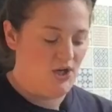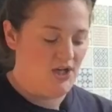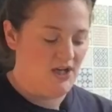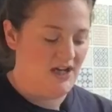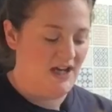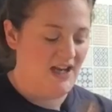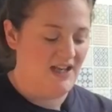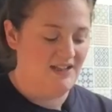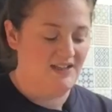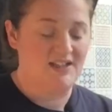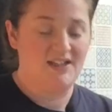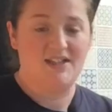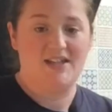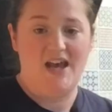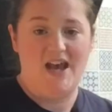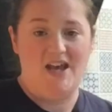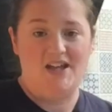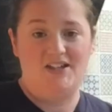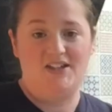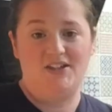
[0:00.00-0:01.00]
going to collect the
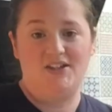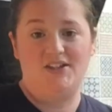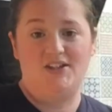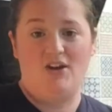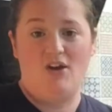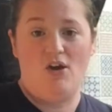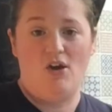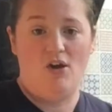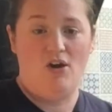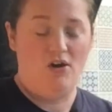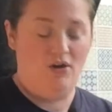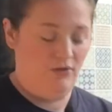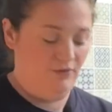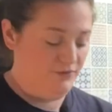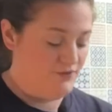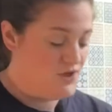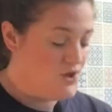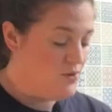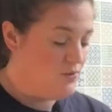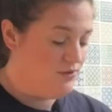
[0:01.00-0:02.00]
zest
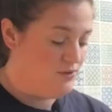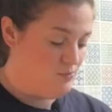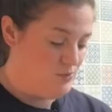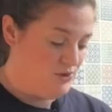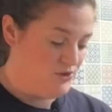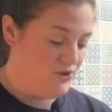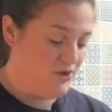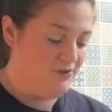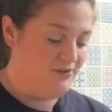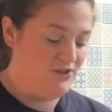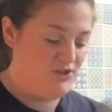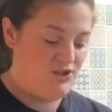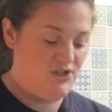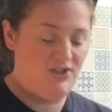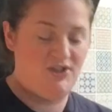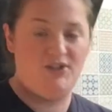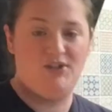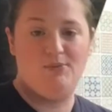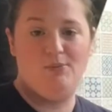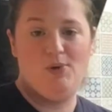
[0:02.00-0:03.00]
of two of the blood
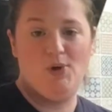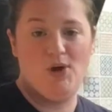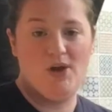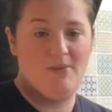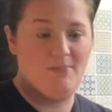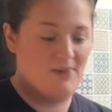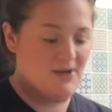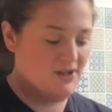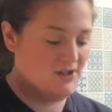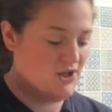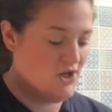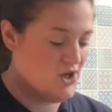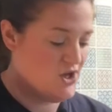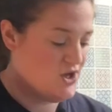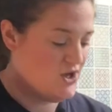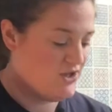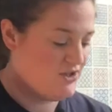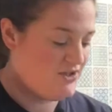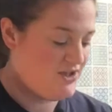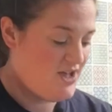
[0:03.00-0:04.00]
oranges to put in my
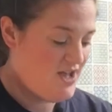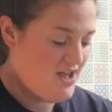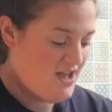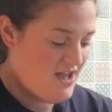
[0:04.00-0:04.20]
curd.